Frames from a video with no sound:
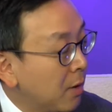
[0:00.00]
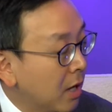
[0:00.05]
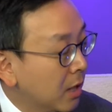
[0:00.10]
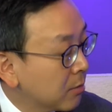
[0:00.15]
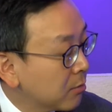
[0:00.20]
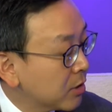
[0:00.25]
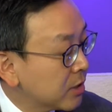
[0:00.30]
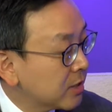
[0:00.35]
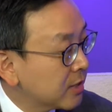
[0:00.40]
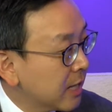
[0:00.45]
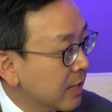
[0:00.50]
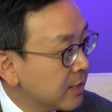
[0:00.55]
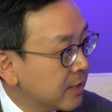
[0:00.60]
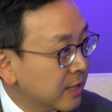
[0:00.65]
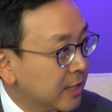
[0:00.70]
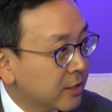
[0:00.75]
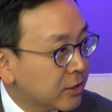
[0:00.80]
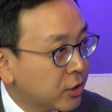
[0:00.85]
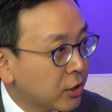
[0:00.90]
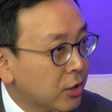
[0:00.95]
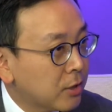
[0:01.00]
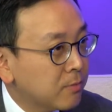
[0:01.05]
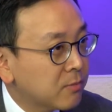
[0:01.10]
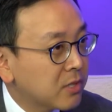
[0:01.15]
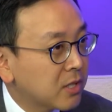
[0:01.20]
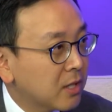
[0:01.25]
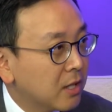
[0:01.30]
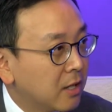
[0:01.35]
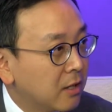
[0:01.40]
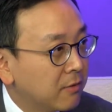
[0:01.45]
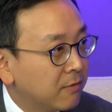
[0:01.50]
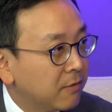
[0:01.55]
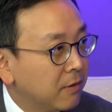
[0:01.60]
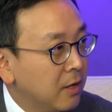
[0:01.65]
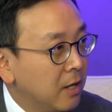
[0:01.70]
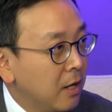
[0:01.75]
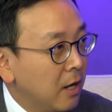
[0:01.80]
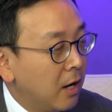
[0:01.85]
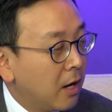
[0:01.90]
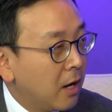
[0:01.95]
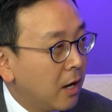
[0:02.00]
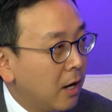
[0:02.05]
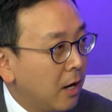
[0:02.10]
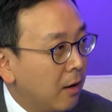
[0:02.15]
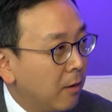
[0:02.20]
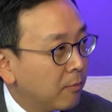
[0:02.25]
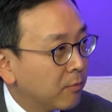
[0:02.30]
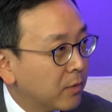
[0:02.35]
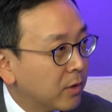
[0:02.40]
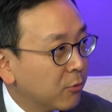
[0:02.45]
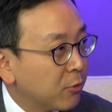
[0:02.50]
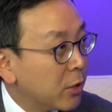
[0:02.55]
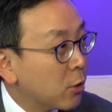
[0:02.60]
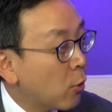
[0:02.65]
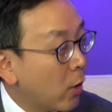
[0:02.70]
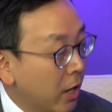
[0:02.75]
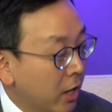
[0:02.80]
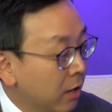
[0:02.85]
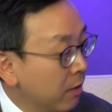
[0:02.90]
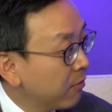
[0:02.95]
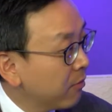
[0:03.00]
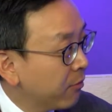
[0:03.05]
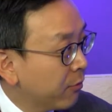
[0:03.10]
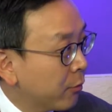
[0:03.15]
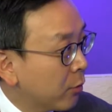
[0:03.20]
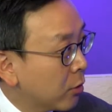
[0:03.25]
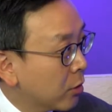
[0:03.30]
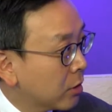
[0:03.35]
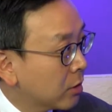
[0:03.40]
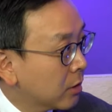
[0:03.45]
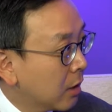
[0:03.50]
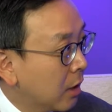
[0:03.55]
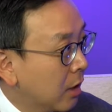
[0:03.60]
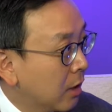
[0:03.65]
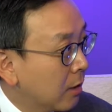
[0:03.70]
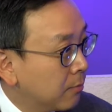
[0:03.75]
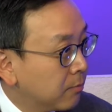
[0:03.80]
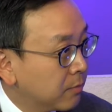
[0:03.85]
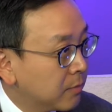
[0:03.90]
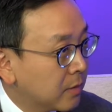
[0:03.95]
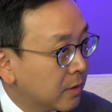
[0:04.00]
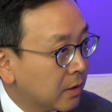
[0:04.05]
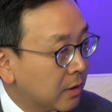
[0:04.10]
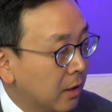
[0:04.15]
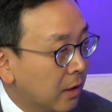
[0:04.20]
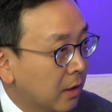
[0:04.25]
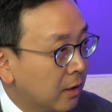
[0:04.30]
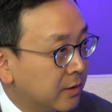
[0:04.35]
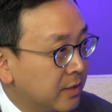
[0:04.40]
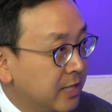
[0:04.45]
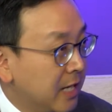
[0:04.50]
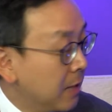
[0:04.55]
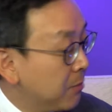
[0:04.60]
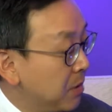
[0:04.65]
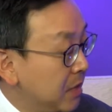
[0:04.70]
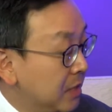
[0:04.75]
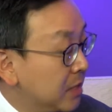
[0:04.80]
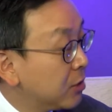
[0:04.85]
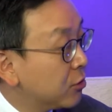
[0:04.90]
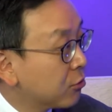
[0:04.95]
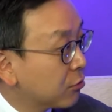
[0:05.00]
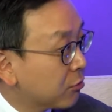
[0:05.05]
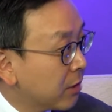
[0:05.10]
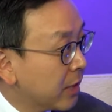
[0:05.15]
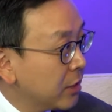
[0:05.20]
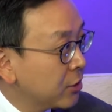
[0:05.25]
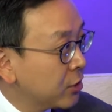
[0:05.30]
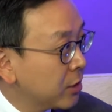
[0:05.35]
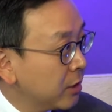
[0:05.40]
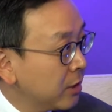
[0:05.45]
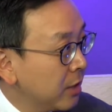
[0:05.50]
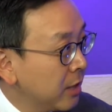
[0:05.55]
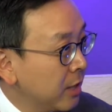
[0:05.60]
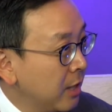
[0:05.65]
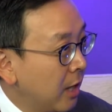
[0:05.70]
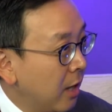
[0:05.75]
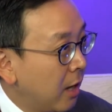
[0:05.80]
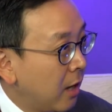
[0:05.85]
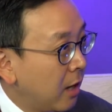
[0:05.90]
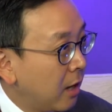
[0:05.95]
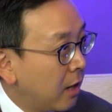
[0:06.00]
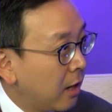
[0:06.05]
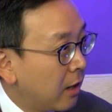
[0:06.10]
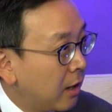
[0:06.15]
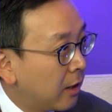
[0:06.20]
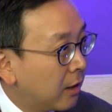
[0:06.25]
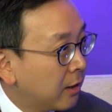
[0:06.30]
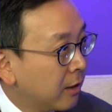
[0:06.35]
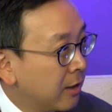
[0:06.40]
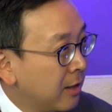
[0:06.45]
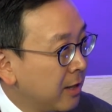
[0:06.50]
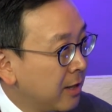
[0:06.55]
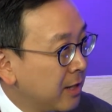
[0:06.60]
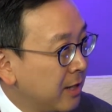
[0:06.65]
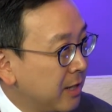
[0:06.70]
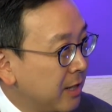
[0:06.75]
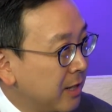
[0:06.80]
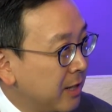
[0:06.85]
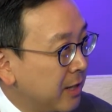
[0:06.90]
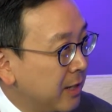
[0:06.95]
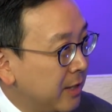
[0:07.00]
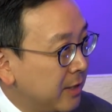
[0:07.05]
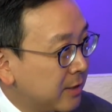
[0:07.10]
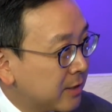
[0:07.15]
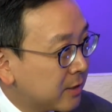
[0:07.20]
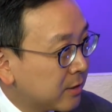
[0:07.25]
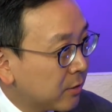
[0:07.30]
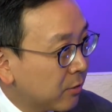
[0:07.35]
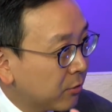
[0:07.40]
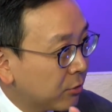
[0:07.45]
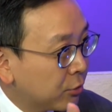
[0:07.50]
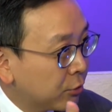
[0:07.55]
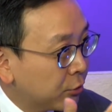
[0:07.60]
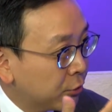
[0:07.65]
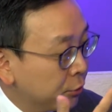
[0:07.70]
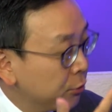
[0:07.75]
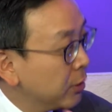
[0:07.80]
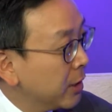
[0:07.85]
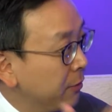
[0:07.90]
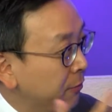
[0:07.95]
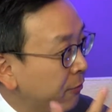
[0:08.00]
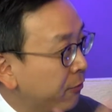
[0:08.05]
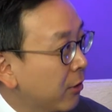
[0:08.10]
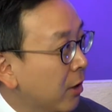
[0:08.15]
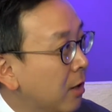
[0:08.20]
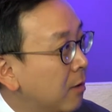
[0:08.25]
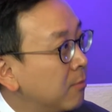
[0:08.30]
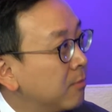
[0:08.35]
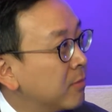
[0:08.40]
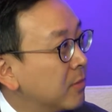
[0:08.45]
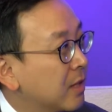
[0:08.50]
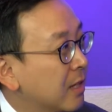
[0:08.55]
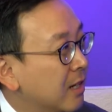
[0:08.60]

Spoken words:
polymer stents in terms of the requirement for the DAPT duration is truly from